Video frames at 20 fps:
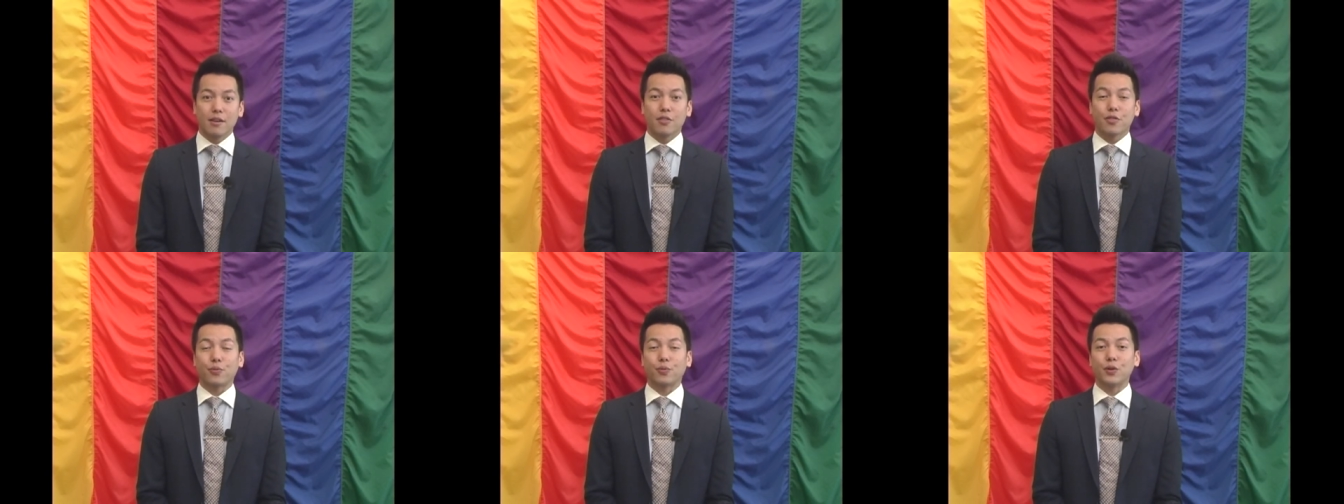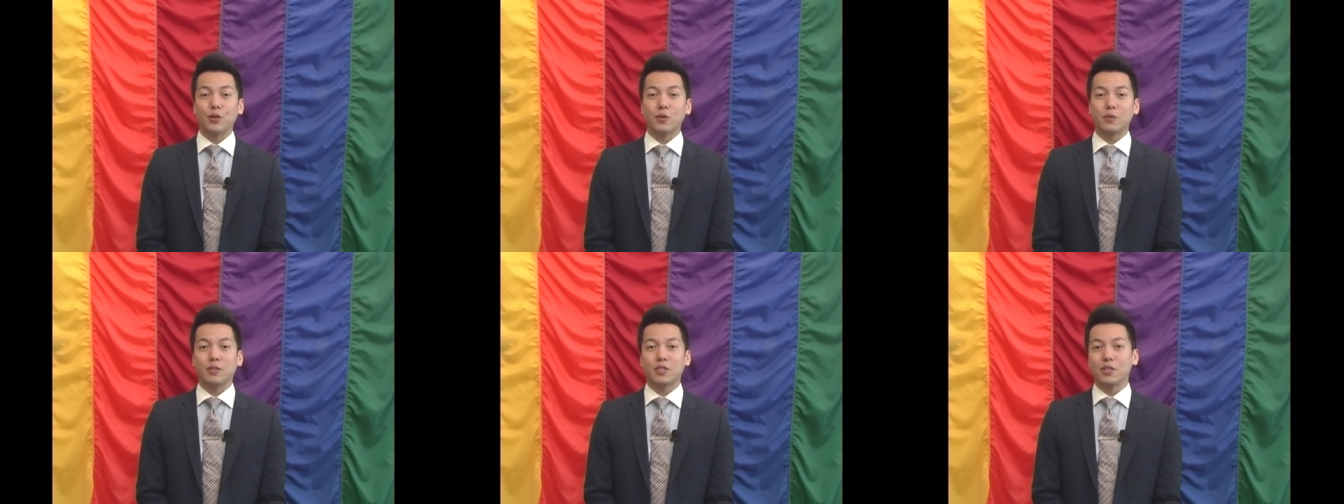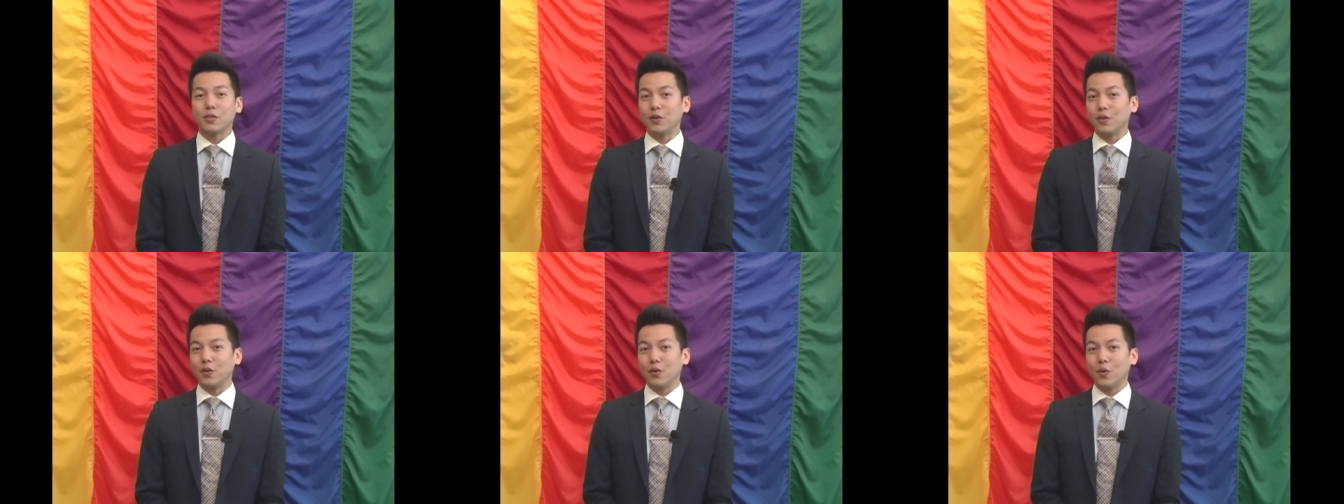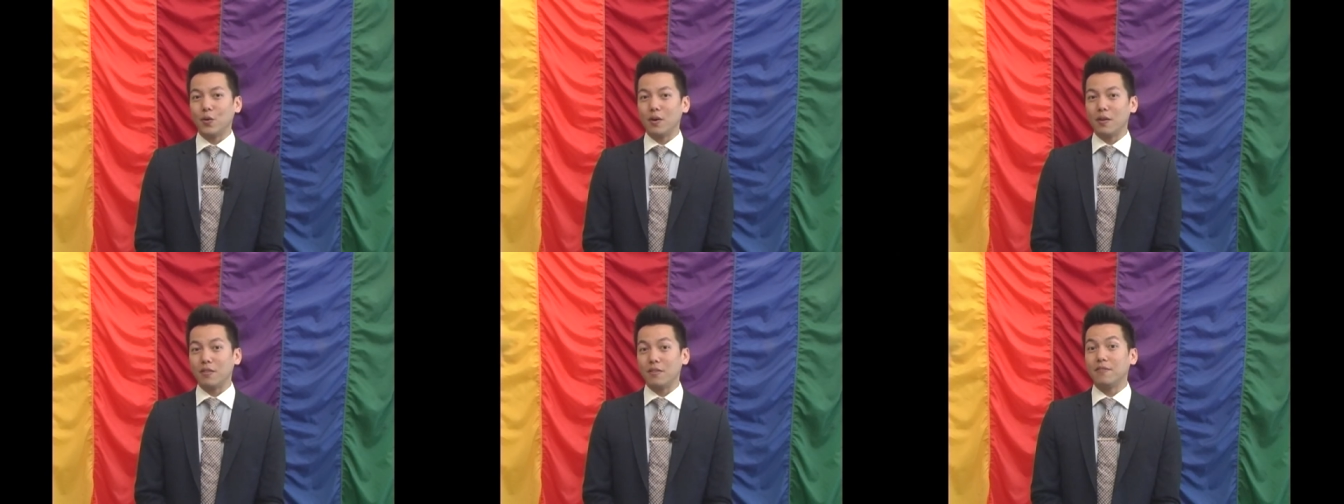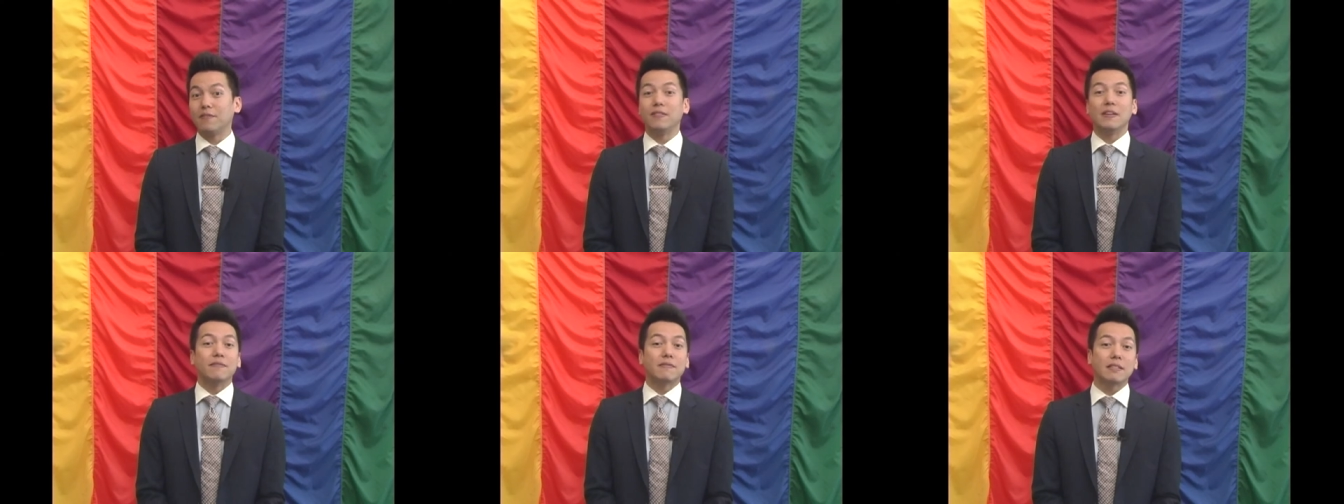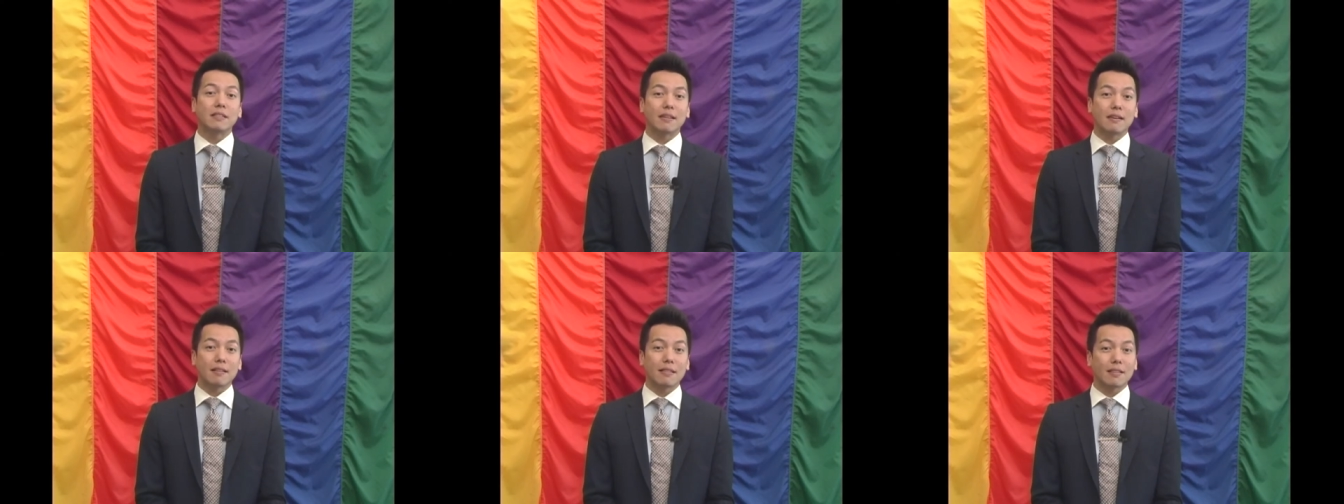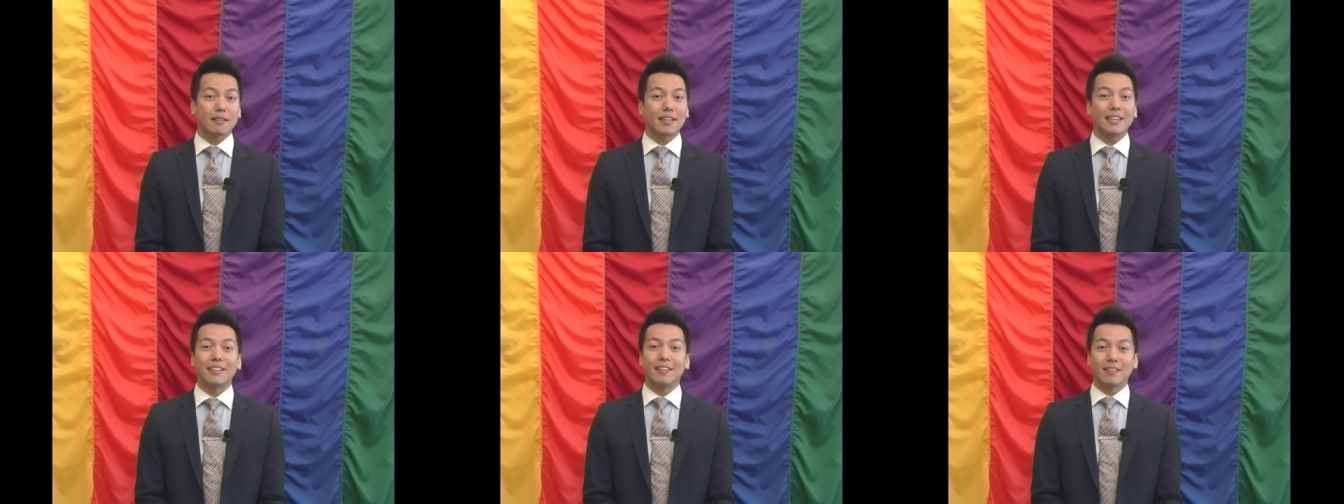through to the 50th
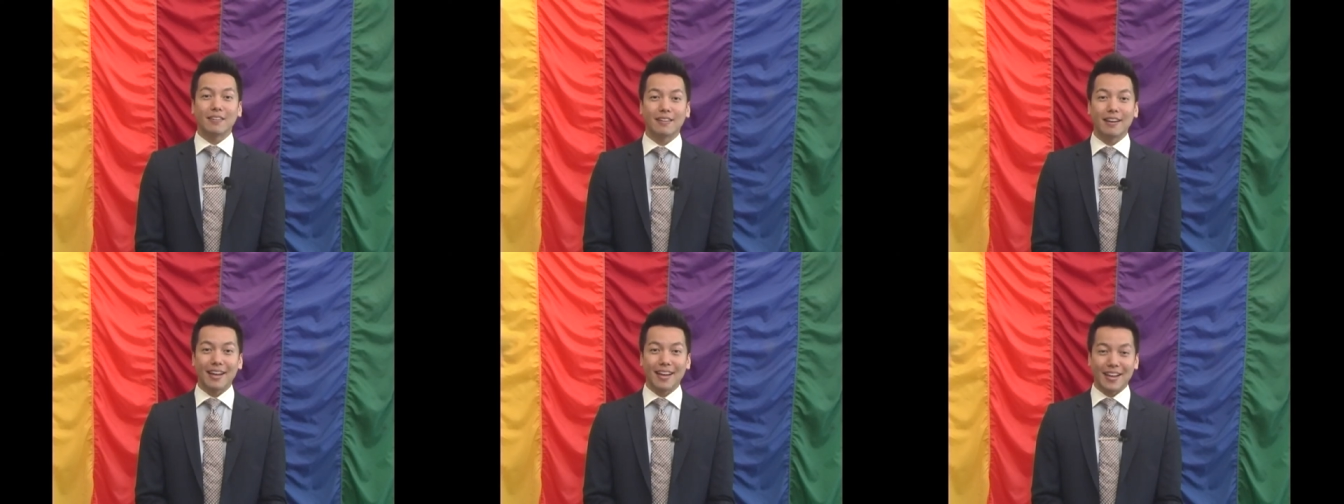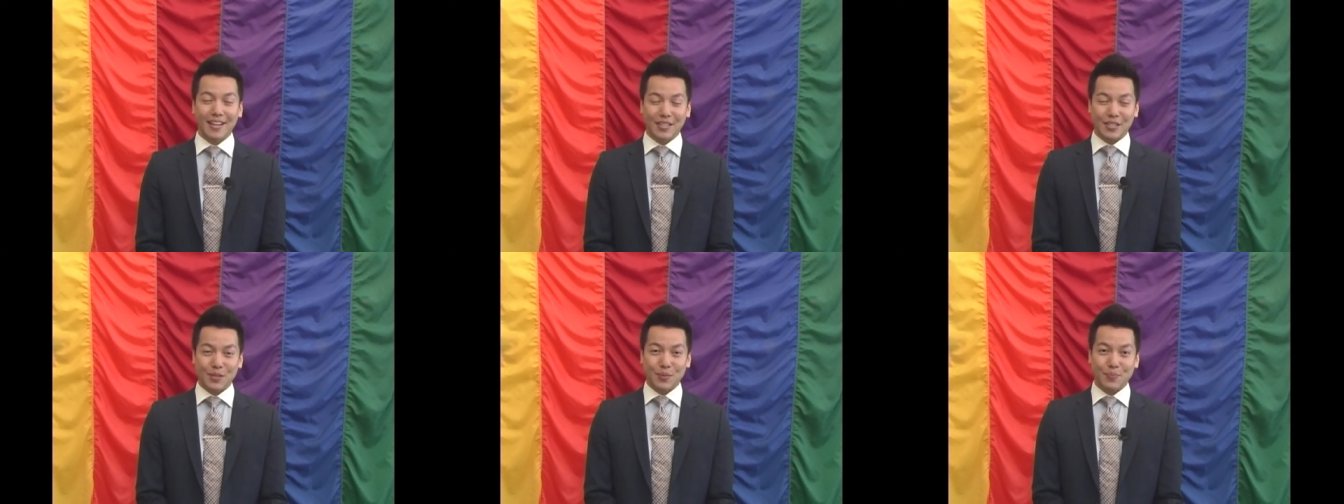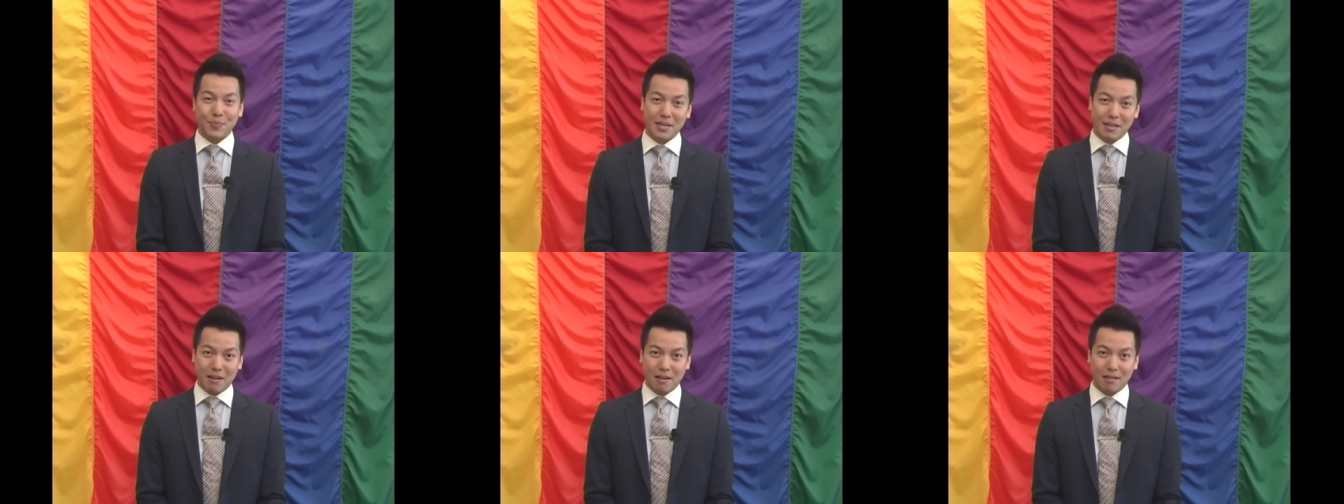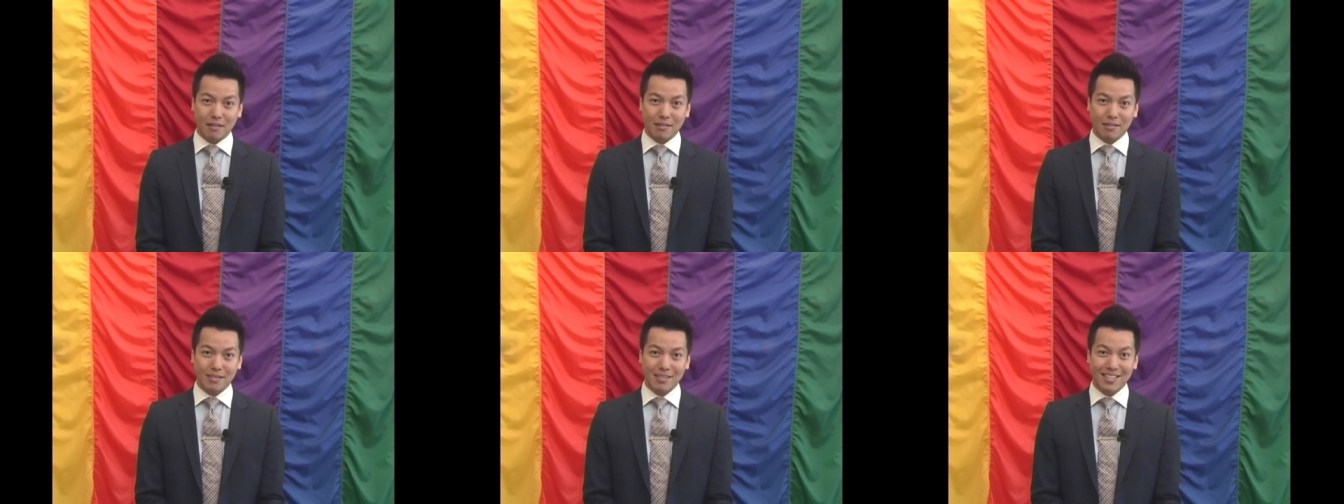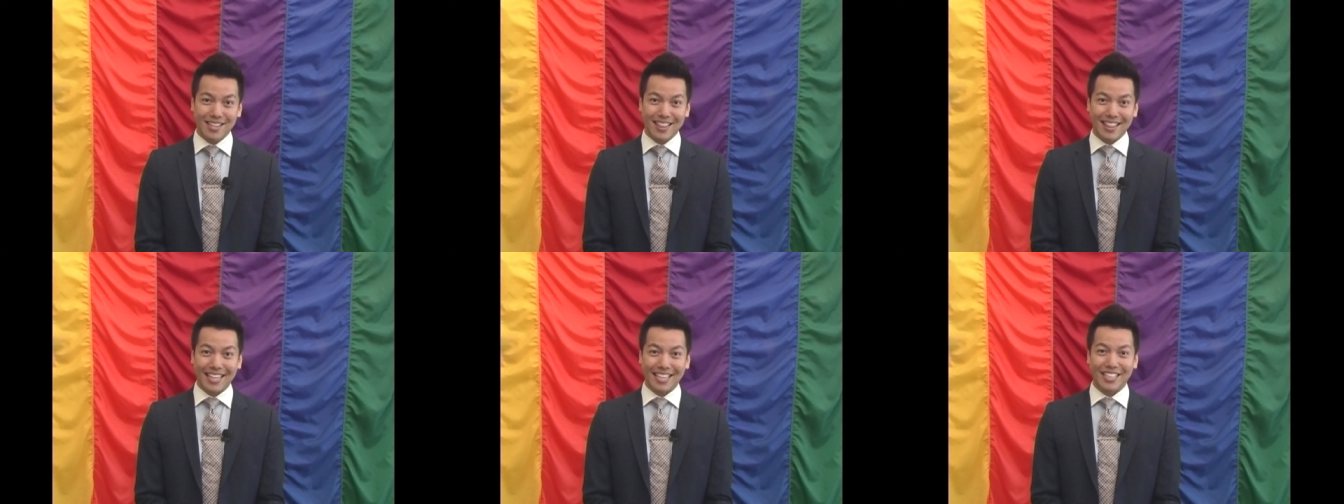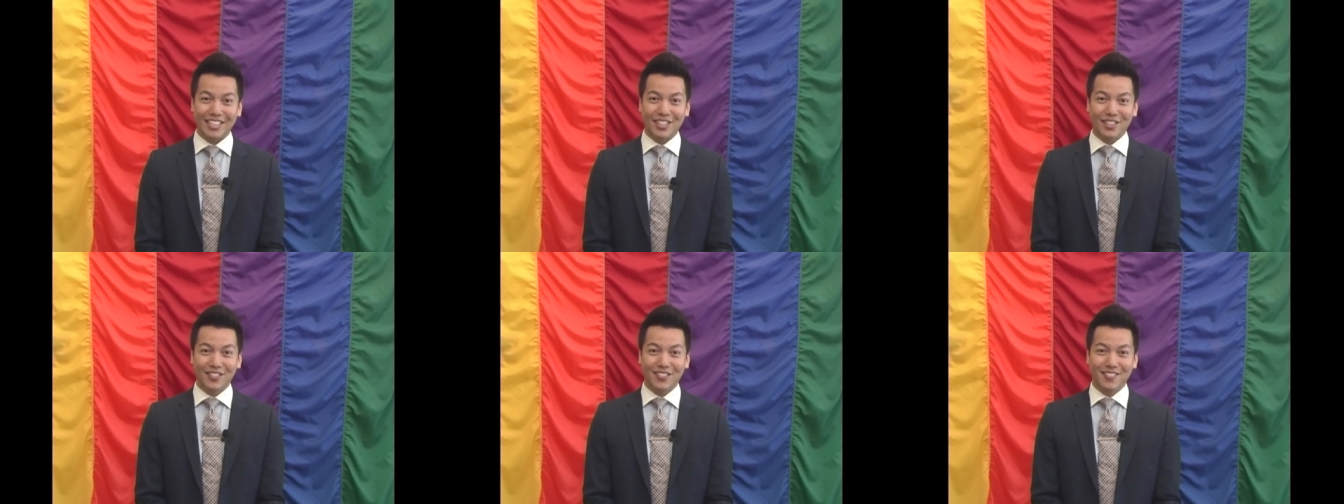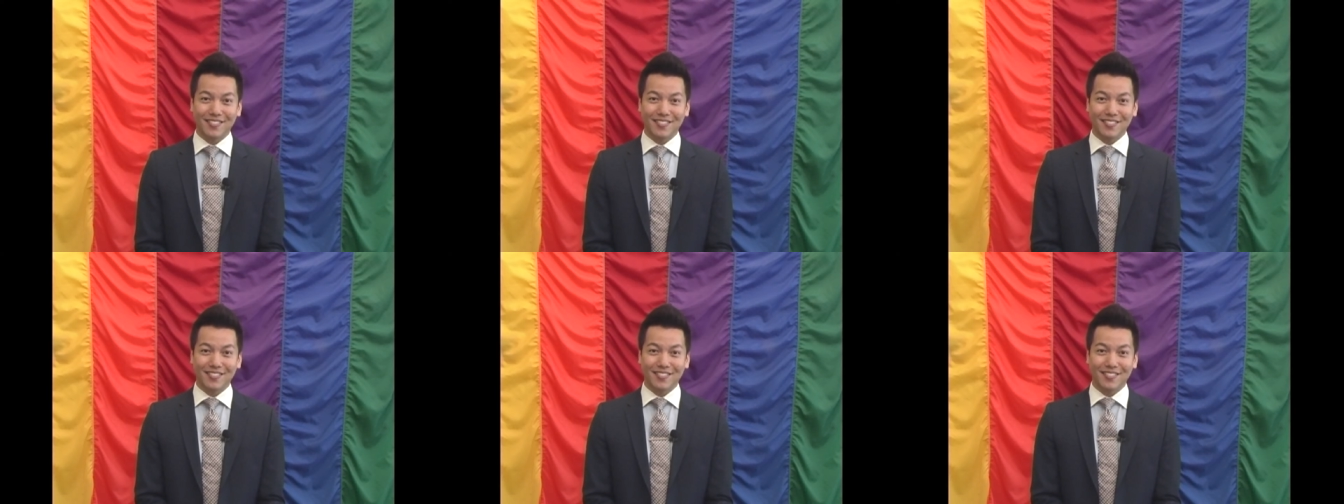year and beyond. Thank you.